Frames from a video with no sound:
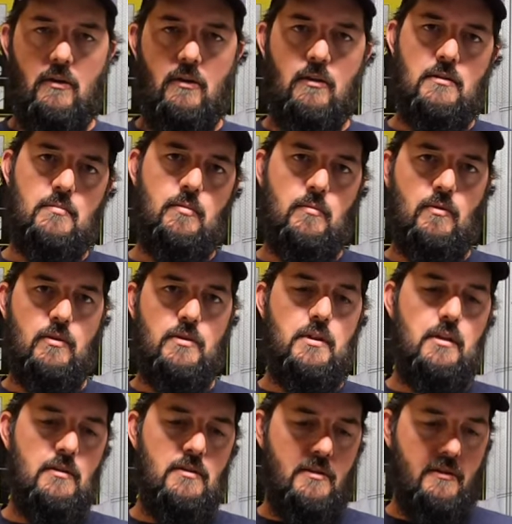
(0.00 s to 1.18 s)
I like to put my
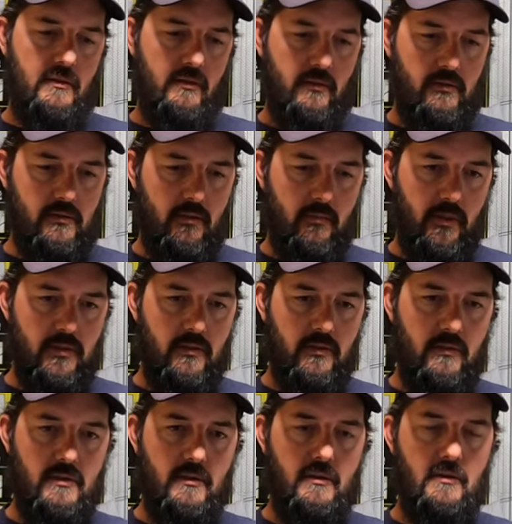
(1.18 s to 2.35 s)
sounders to the, to the best
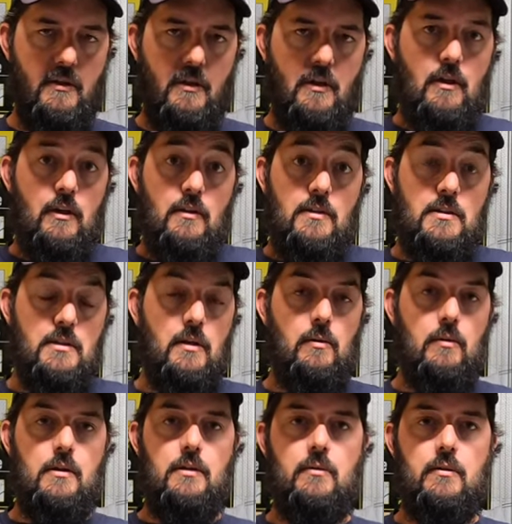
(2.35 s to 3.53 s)
use, and this is
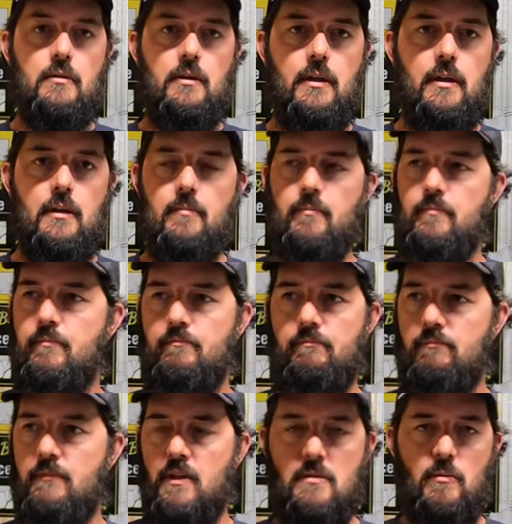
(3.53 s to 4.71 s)
how I do it. Um,
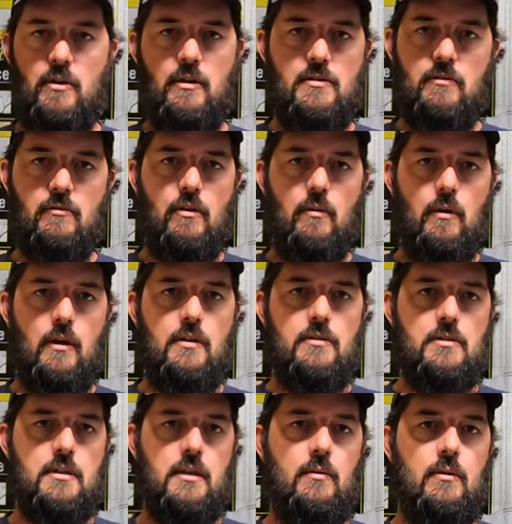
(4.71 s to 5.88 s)
doesn't mean it's the right way, it's
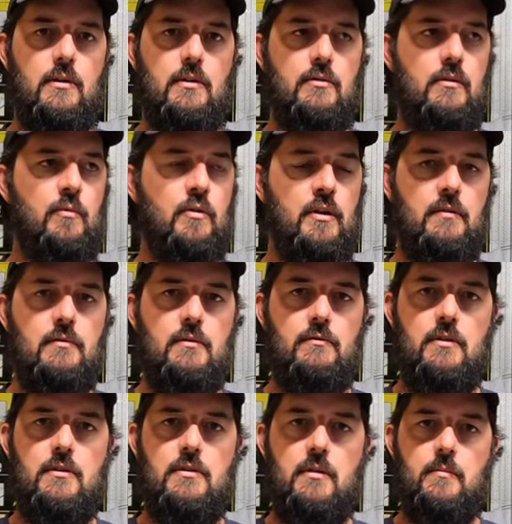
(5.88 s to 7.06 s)
just how I do it. It might give you a
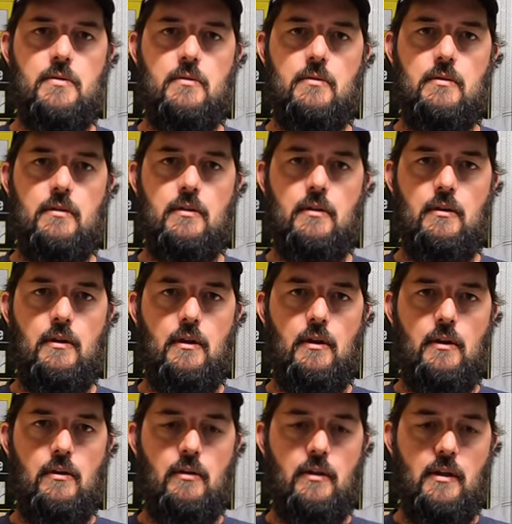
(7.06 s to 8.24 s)
few tips on uh,
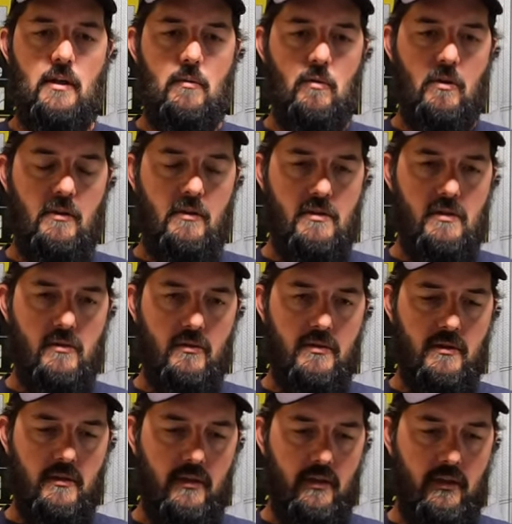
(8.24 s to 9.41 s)
on how you might use
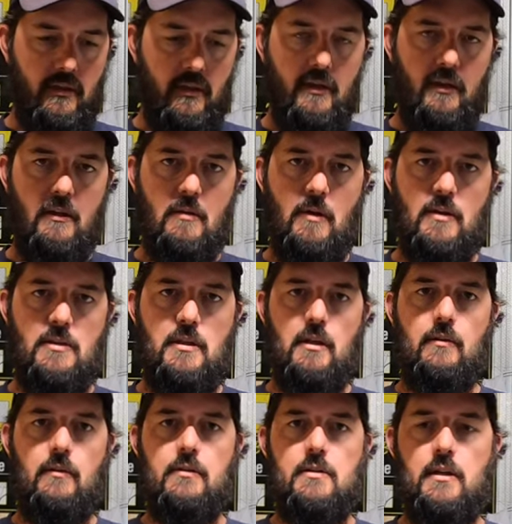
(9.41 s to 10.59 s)
yours and, and, and get the most out
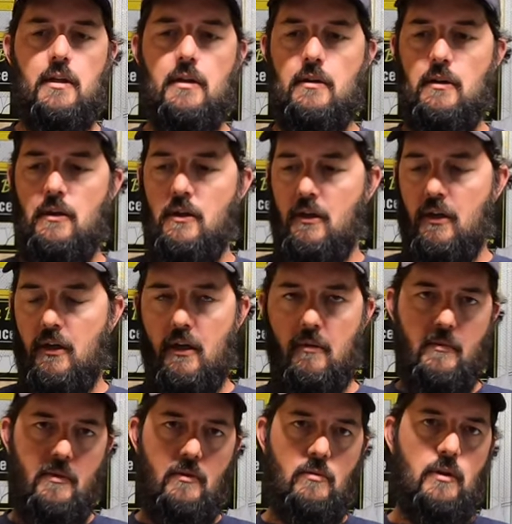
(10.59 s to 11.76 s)
of it. So
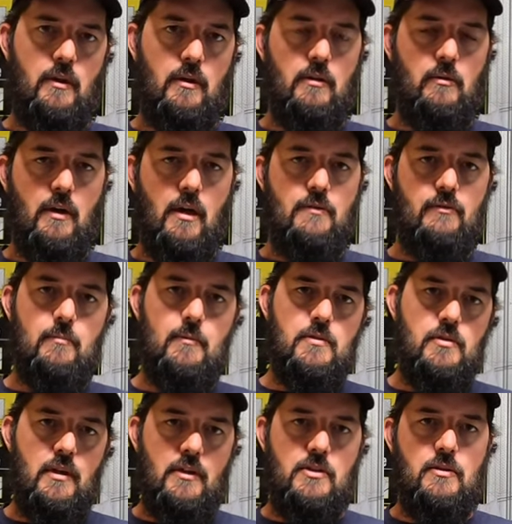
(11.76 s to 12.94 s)
um, it'll it'll go from the
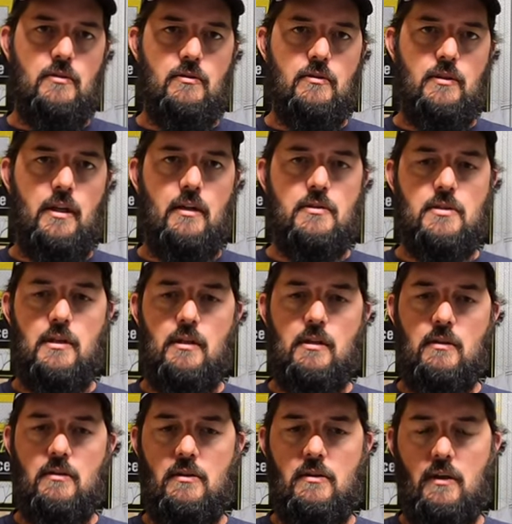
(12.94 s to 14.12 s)
structure and down
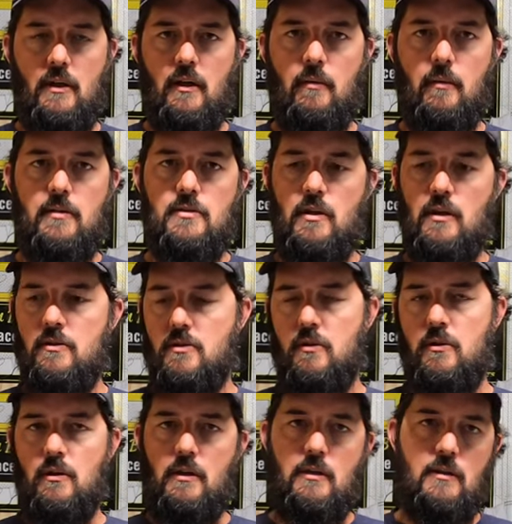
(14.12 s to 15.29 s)
scan uh, and, and
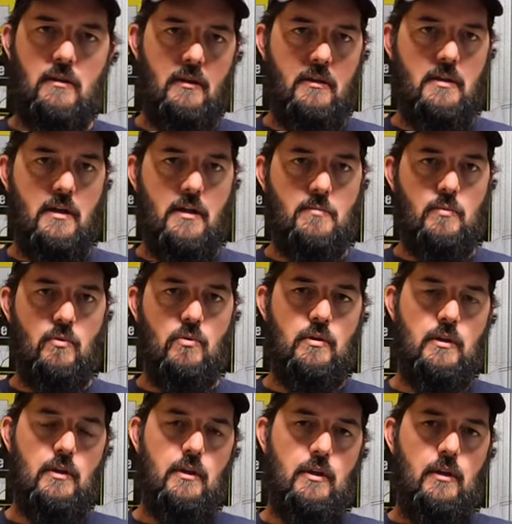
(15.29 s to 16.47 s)
2D in, in the dashboard
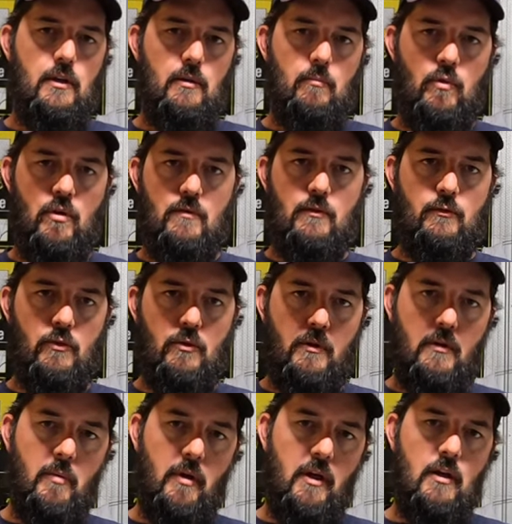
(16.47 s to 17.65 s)
moving forward to
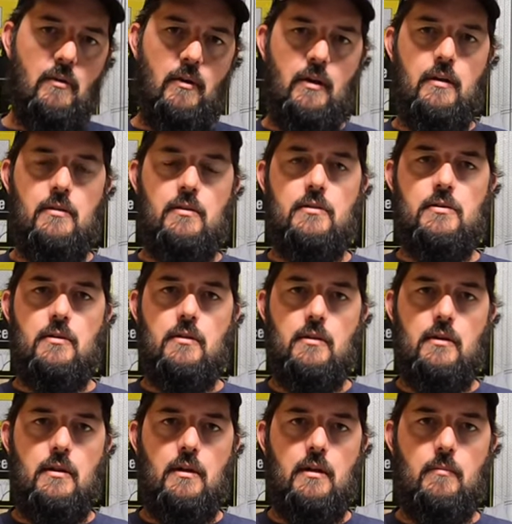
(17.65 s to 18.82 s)
the bow and using
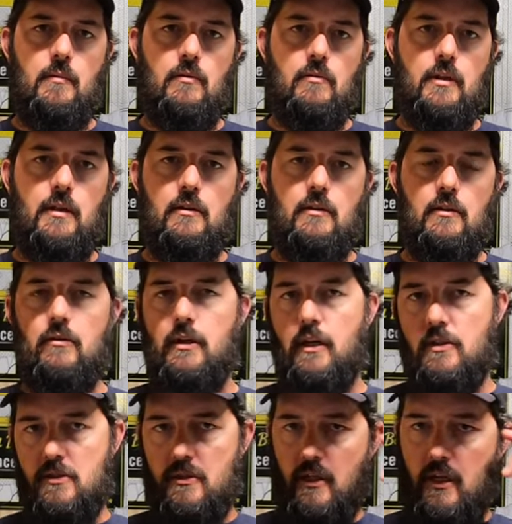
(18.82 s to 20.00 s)
the, um, the
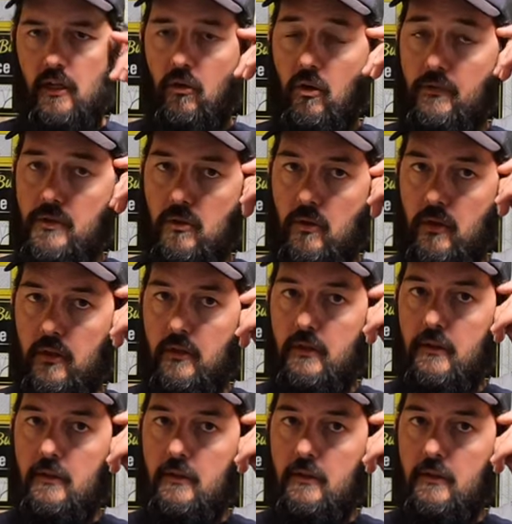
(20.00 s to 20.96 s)
Lowrance uh, live sight